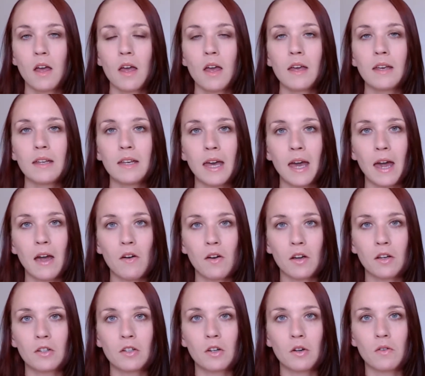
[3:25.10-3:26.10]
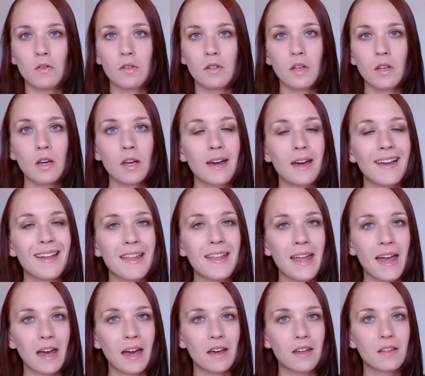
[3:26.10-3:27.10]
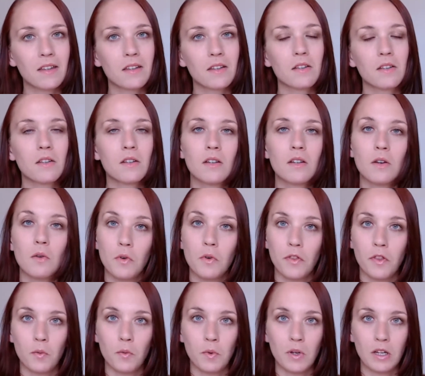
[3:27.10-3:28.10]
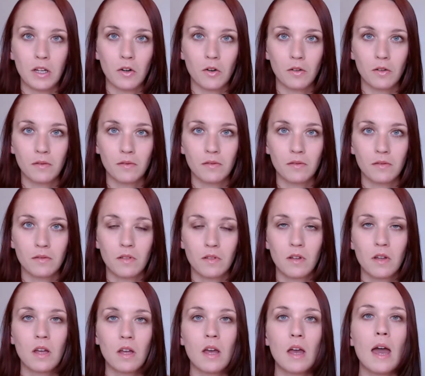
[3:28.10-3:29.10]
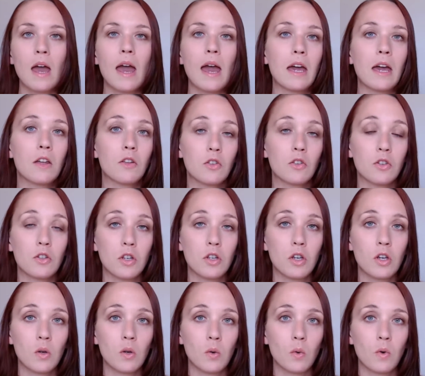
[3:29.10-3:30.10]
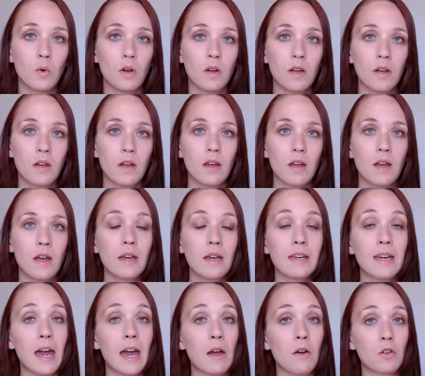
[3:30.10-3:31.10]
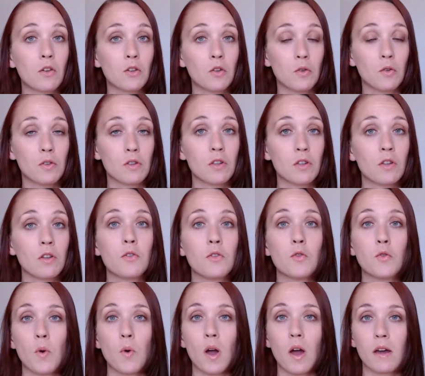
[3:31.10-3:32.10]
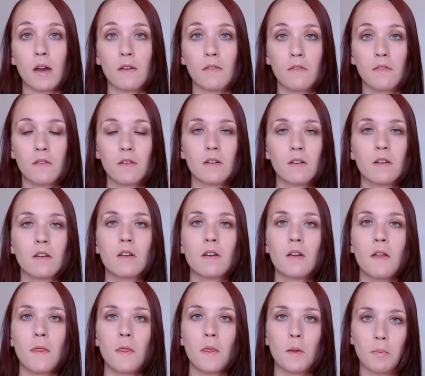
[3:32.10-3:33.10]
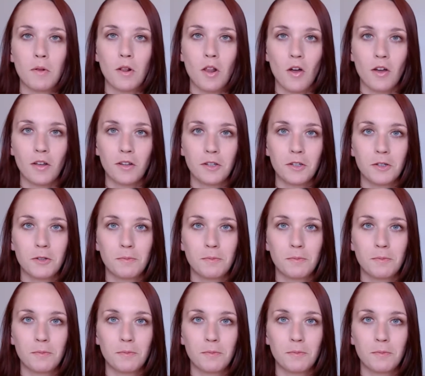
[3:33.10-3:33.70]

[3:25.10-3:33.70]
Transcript: characters connect with the reader, and 2, characters drive the plot.